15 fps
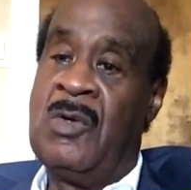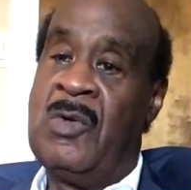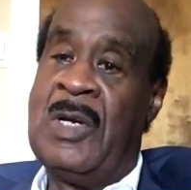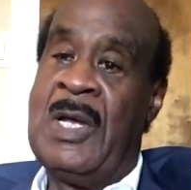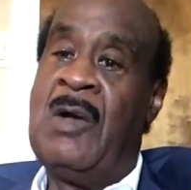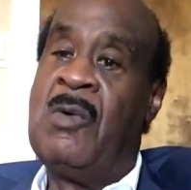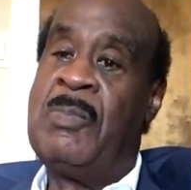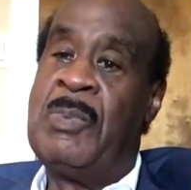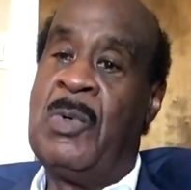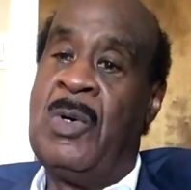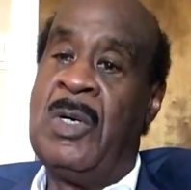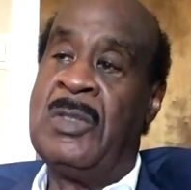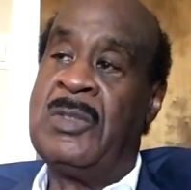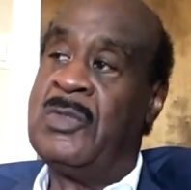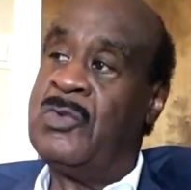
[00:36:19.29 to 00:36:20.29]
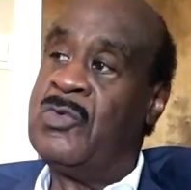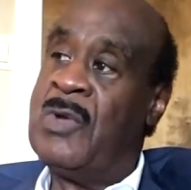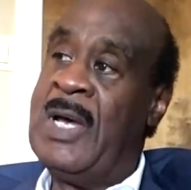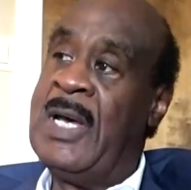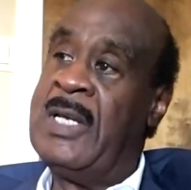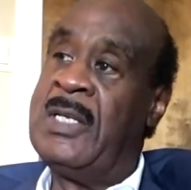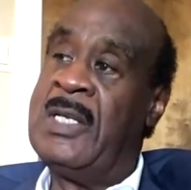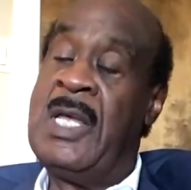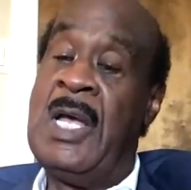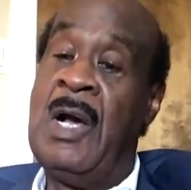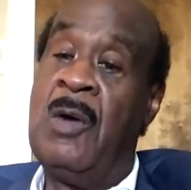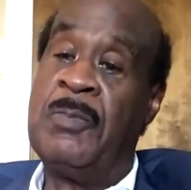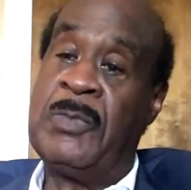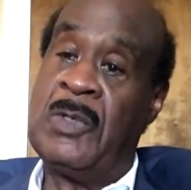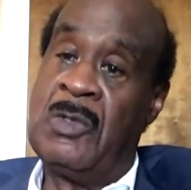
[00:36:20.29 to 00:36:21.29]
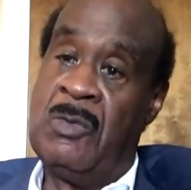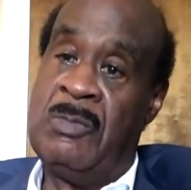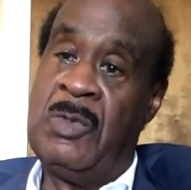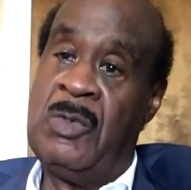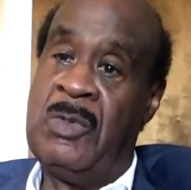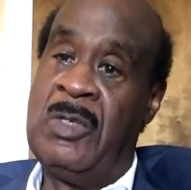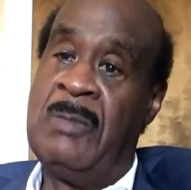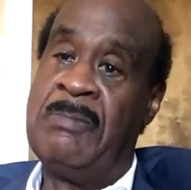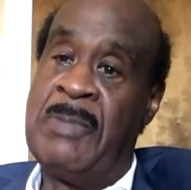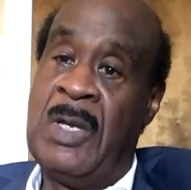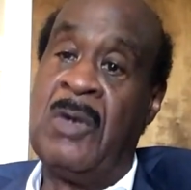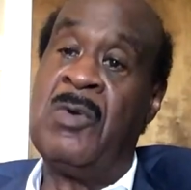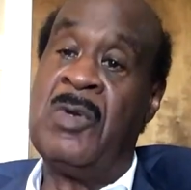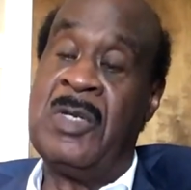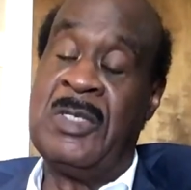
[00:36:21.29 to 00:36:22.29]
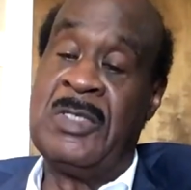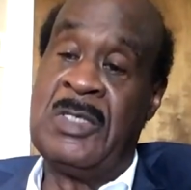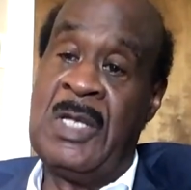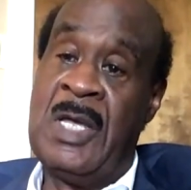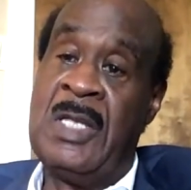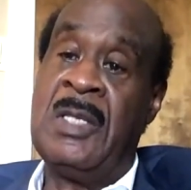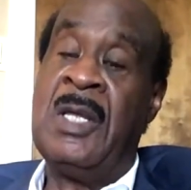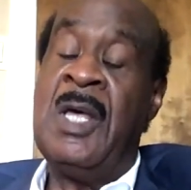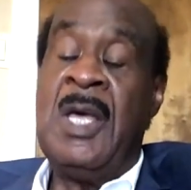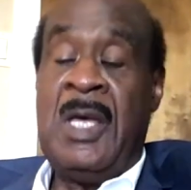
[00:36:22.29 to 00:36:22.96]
on our part to try to help the community better understand it